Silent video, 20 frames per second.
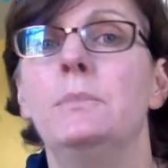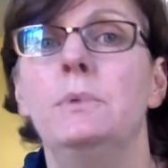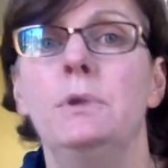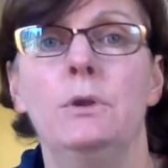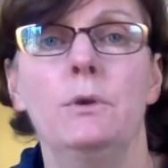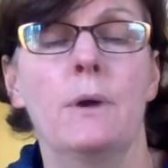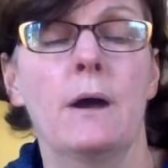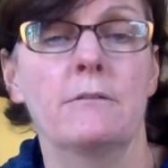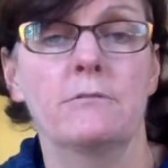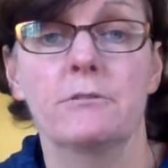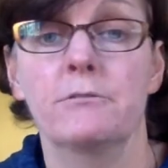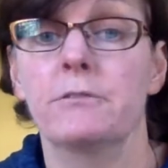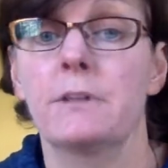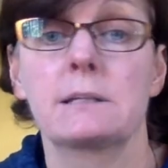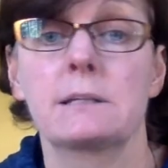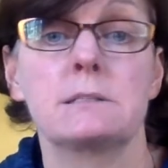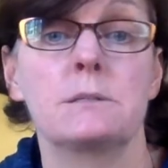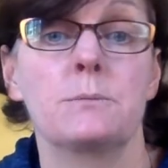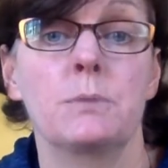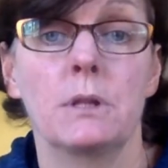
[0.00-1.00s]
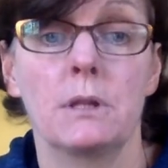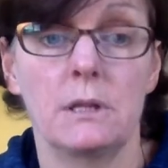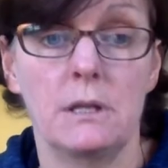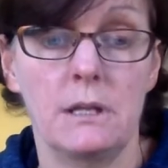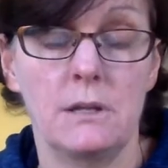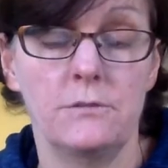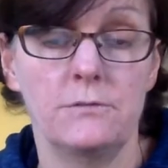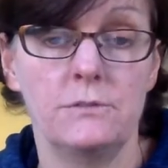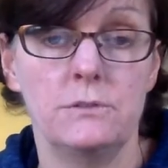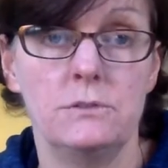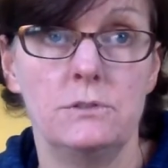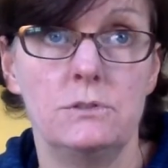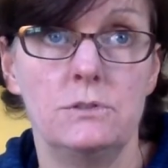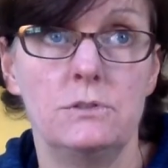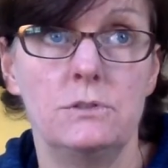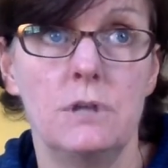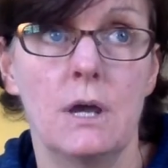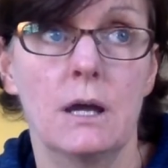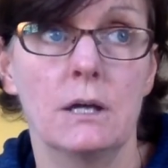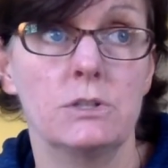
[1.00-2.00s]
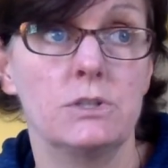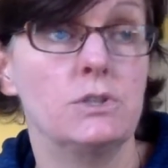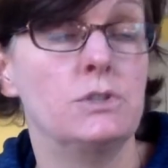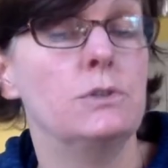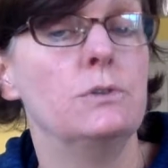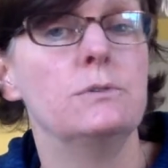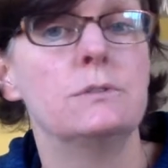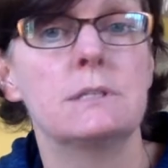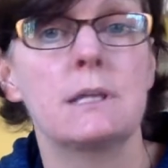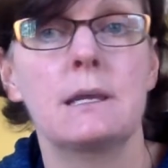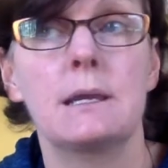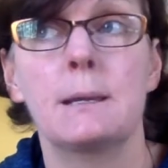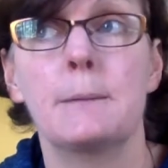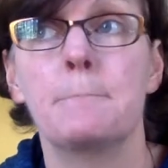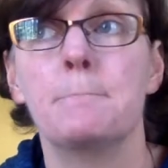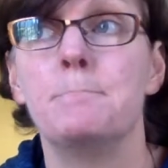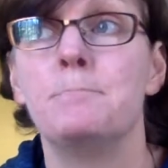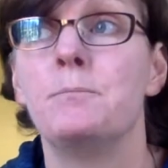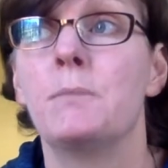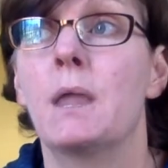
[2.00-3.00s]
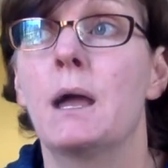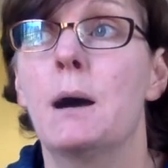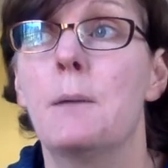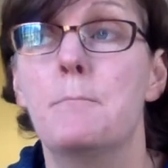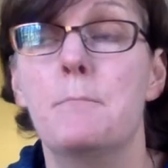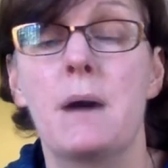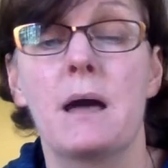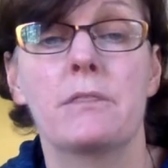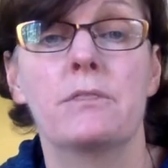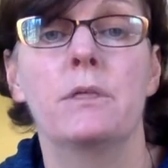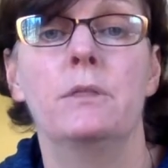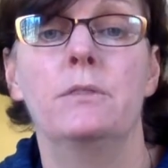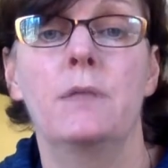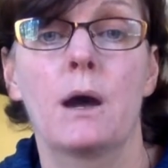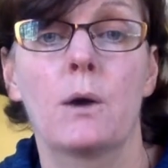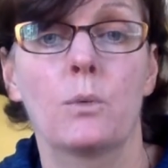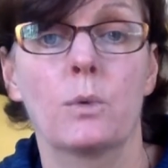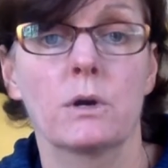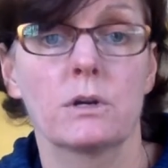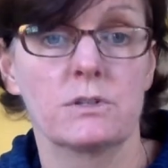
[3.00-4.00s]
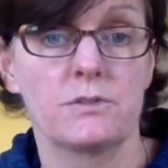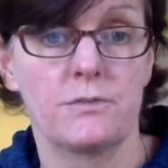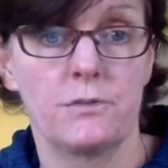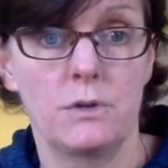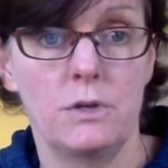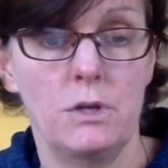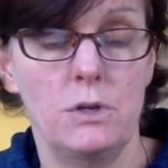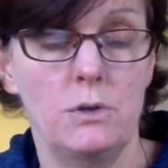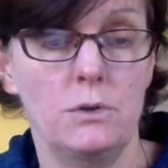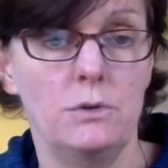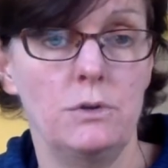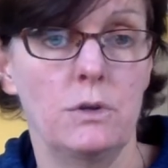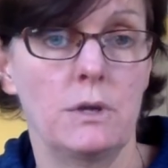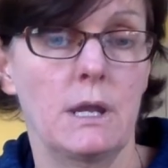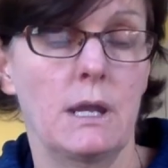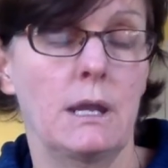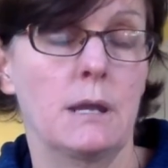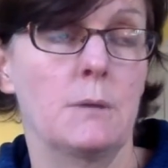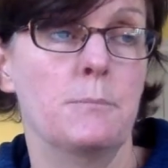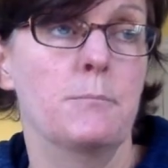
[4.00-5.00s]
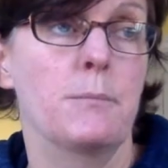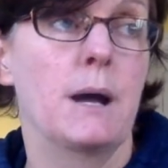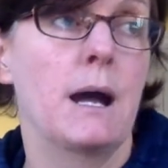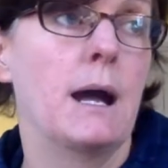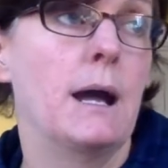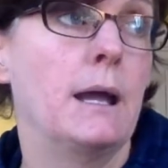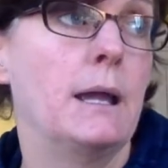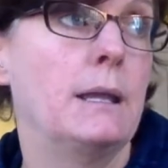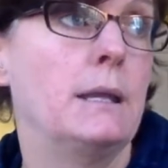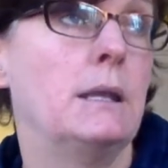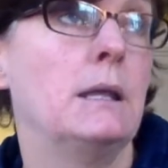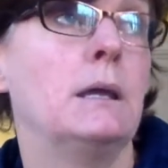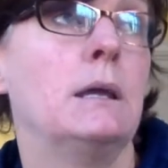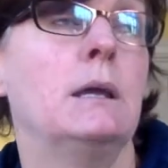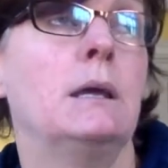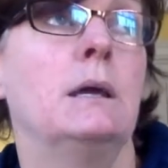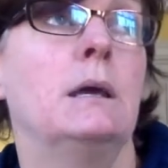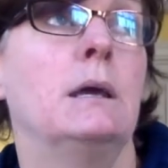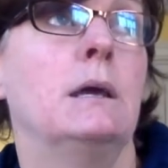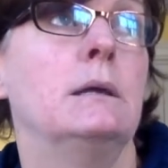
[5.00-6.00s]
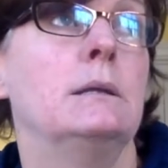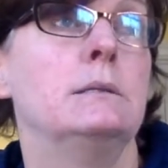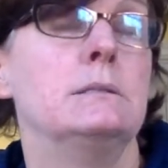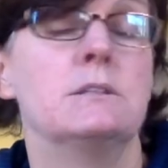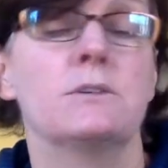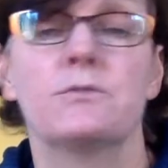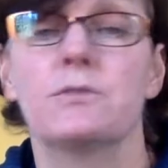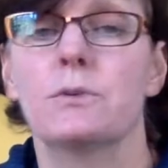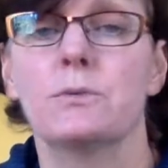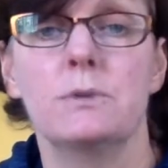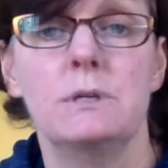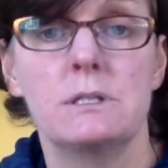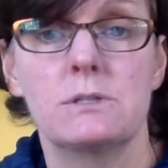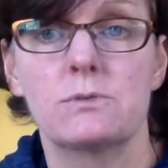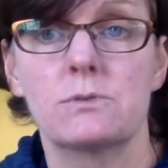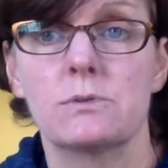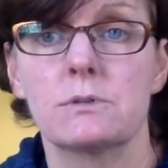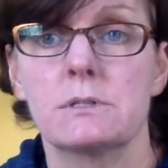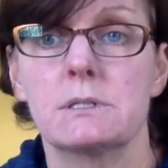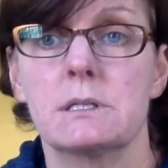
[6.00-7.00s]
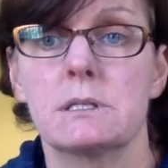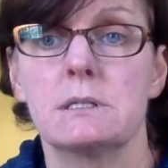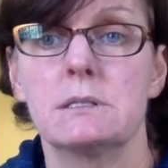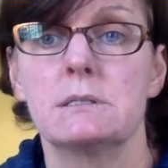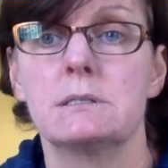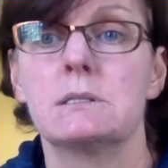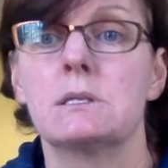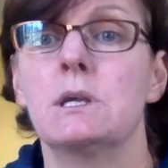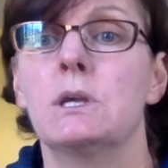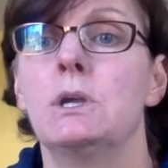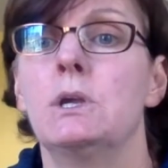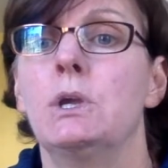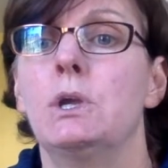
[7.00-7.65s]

You have the flexibility of choosing a method that works for you. You can combine different resources.